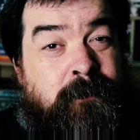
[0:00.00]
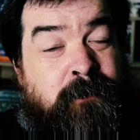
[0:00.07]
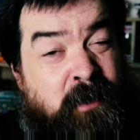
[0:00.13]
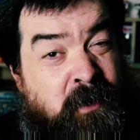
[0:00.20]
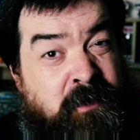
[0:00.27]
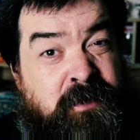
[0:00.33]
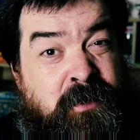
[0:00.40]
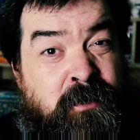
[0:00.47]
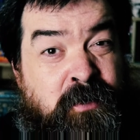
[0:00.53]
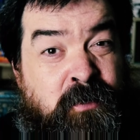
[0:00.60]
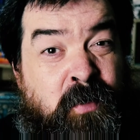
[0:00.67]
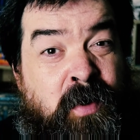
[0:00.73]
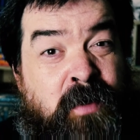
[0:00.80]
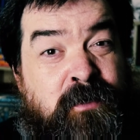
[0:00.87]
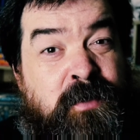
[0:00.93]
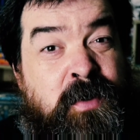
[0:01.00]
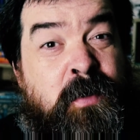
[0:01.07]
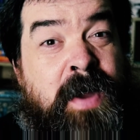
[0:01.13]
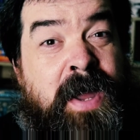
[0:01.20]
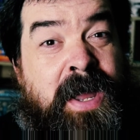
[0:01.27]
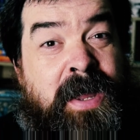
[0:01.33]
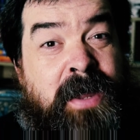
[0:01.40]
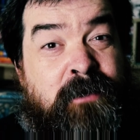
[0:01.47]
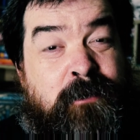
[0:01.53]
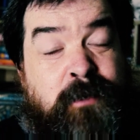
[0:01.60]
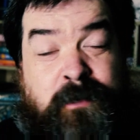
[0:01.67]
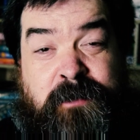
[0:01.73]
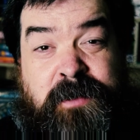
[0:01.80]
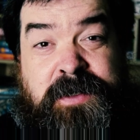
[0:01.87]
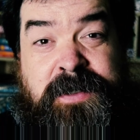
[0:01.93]
Because you're a dwarf, you have
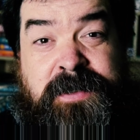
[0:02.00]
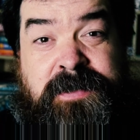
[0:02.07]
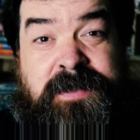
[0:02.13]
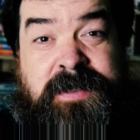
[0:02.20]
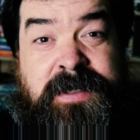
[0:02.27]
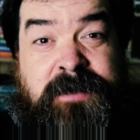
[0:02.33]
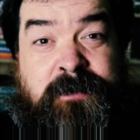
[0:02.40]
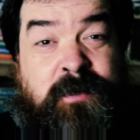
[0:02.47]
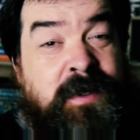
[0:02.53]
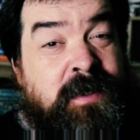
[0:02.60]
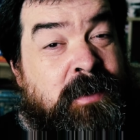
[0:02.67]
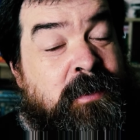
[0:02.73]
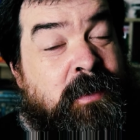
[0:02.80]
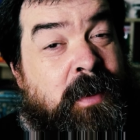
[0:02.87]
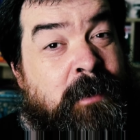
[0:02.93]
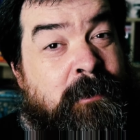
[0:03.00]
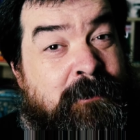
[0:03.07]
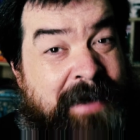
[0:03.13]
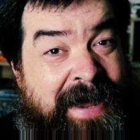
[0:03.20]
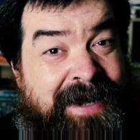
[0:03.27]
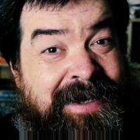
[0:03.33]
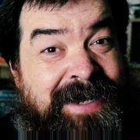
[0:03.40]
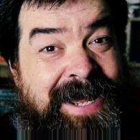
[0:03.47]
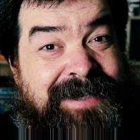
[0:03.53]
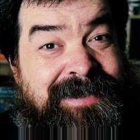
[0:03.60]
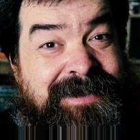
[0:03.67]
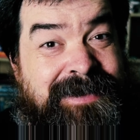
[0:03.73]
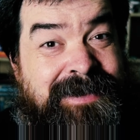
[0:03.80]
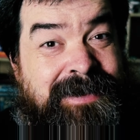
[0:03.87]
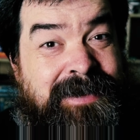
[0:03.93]
proficiency with a battle
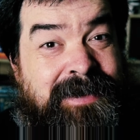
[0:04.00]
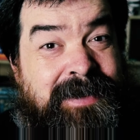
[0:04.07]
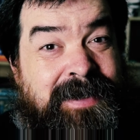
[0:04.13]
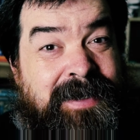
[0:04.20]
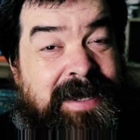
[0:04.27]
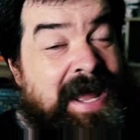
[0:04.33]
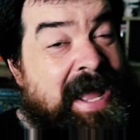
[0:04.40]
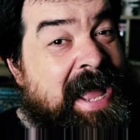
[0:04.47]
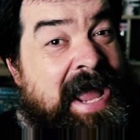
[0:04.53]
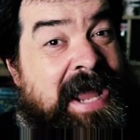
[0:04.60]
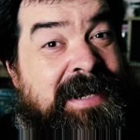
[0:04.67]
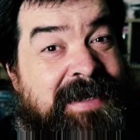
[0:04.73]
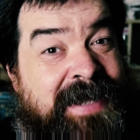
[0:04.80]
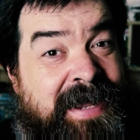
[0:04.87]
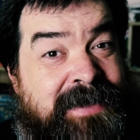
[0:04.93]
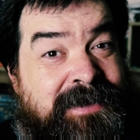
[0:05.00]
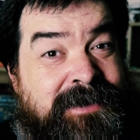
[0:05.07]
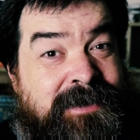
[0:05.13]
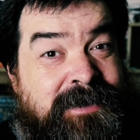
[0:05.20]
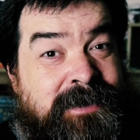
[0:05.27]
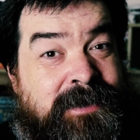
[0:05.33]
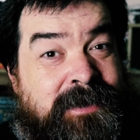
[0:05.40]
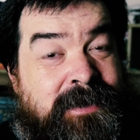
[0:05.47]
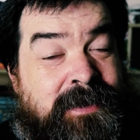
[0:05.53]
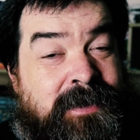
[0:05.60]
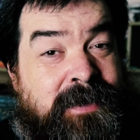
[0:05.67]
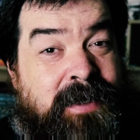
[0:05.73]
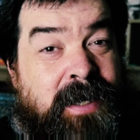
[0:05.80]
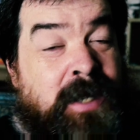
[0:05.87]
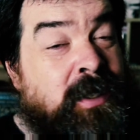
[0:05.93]
axe, a hand axe,
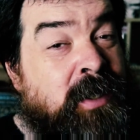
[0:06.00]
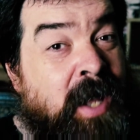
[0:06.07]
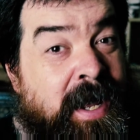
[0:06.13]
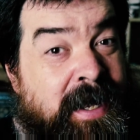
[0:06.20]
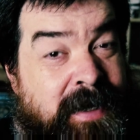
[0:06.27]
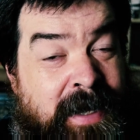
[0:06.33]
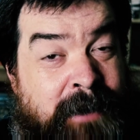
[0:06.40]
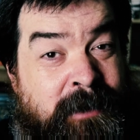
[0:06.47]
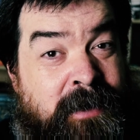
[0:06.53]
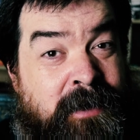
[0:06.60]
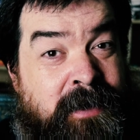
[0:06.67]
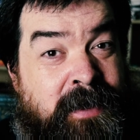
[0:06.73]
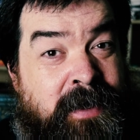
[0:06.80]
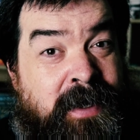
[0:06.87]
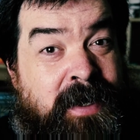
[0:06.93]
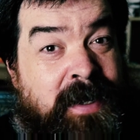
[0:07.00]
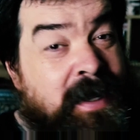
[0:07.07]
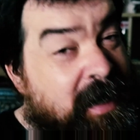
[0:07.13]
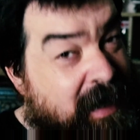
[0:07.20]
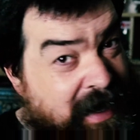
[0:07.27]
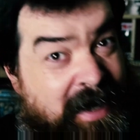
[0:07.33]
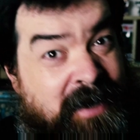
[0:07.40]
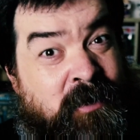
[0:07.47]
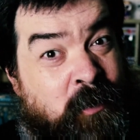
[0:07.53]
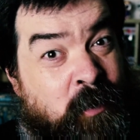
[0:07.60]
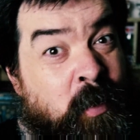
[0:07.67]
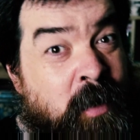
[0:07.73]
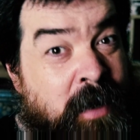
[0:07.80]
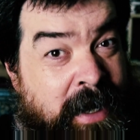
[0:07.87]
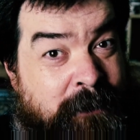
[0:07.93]
a light hammer, and a
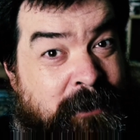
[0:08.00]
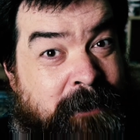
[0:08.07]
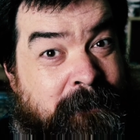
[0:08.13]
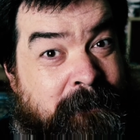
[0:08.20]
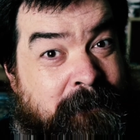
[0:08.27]
war hammer.